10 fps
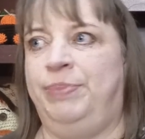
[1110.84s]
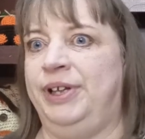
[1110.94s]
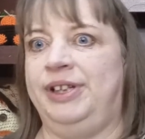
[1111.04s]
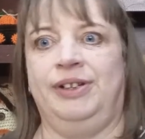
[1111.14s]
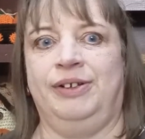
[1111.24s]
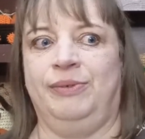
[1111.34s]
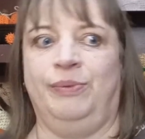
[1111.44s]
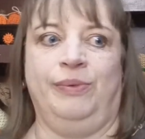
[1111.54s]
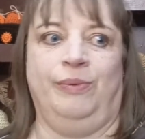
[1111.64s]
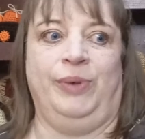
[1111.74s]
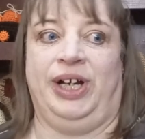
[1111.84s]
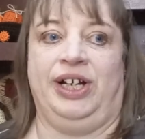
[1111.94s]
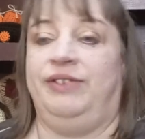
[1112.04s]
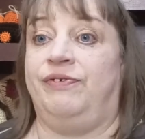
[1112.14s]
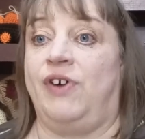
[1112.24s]
But we
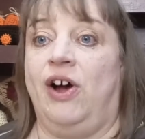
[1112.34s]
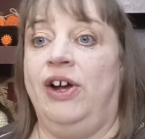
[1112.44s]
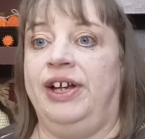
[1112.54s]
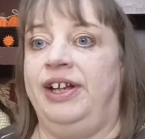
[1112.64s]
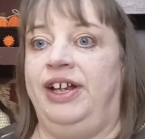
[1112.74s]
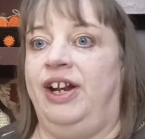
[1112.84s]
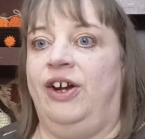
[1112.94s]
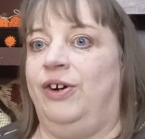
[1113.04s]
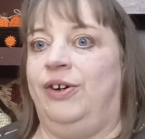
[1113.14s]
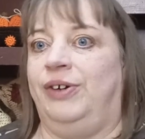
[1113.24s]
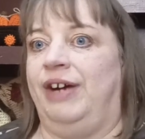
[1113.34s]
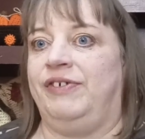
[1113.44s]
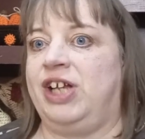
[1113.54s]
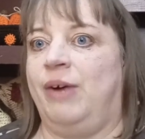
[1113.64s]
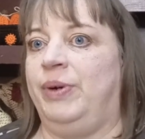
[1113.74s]
couldn't find, you know,
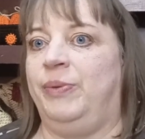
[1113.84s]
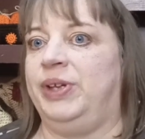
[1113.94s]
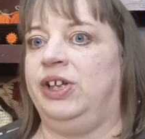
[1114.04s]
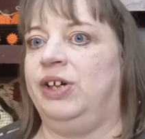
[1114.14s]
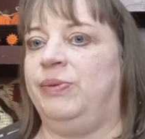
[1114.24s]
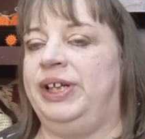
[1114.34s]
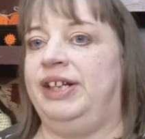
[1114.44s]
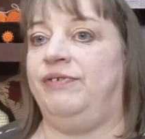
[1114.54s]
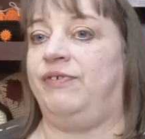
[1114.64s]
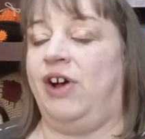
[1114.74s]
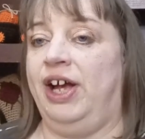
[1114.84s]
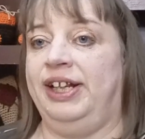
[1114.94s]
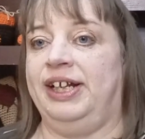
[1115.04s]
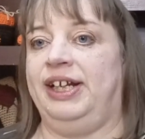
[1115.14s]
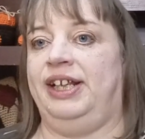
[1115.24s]
every time we would look, we didn't
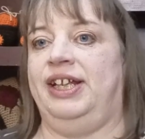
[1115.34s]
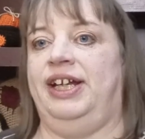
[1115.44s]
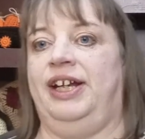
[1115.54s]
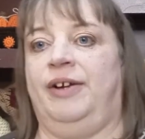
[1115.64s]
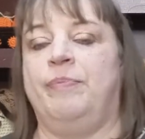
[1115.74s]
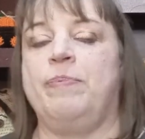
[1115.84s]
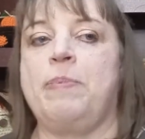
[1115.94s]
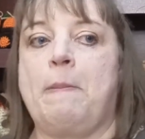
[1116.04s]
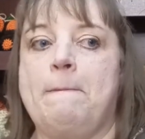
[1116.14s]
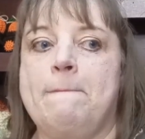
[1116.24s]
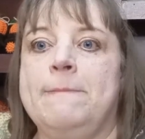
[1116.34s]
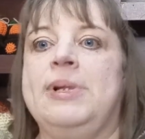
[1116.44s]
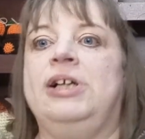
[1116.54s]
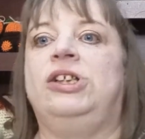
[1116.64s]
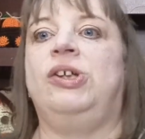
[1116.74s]
find anything.
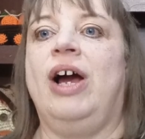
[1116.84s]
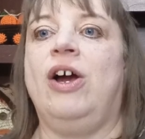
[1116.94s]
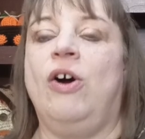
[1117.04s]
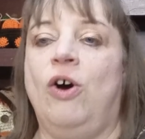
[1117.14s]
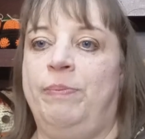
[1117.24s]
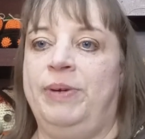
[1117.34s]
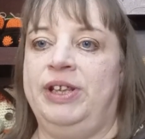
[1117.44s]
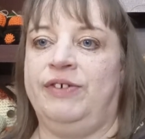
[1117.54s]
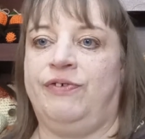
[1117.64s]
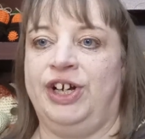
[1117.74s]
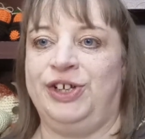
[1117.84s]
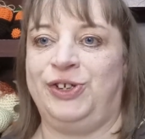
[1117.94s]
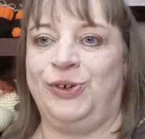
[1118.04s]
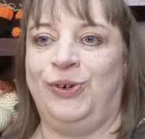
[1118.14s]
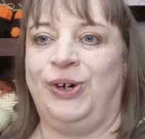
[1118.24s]
So I go open the
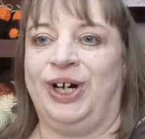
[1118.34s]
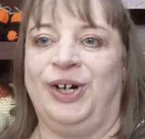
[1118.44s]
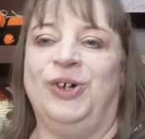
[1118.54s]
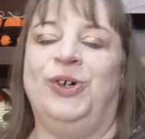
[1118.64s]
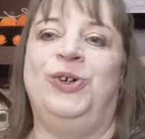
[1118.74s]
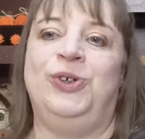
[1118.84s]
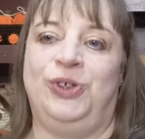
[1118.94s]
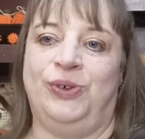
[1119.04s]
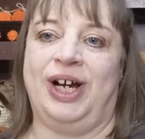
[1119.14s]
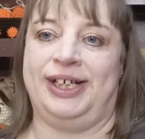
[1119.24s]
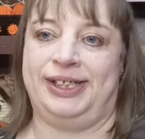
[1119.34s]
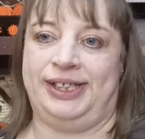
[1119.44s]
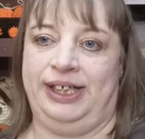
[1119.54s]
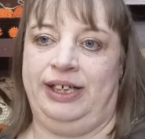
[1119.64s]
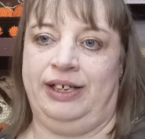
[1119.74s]
front door. Who do I
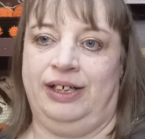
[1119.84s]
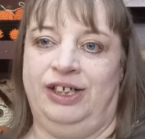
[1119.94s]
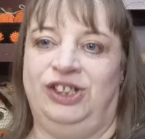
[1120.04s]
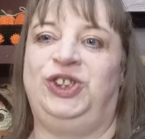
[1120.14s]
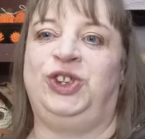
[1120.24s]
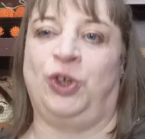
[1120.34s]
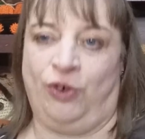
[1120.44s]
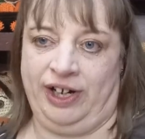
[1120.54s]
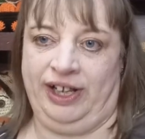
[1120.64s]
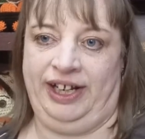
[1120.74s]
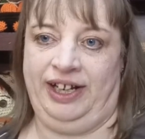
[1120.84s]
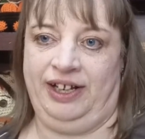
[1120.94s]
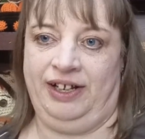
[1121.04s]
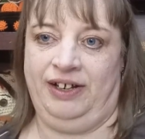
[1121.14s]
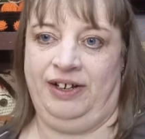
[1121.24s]
see? Chorley.
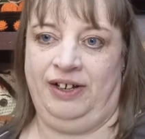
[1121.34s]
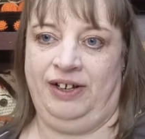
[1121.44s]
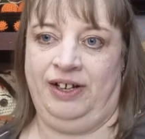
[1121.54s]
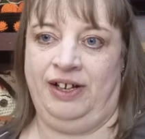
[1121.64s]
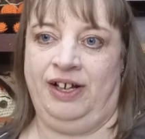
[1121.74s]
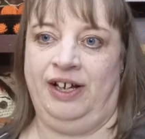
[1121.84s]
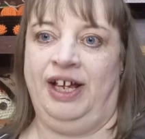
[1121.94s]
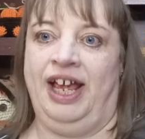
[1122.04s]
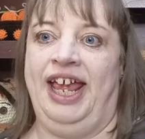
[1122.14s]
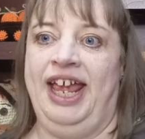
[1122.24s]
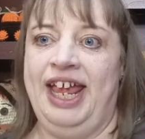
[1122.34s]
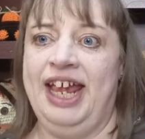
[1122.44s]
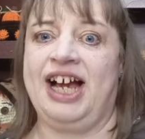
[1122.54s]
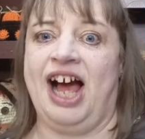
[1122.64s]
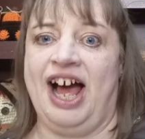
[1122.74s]
He
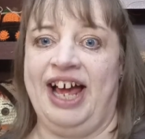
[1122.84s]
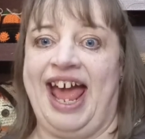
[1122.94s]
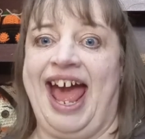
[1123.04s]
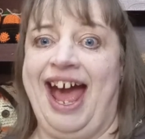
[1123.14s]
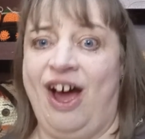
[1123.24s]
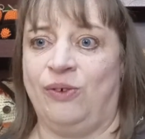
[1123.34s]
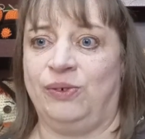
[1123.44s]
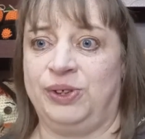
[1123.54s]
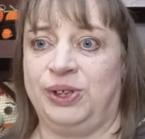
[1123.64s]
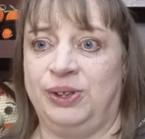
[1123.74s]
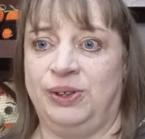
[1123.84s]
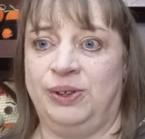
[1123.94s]
got out.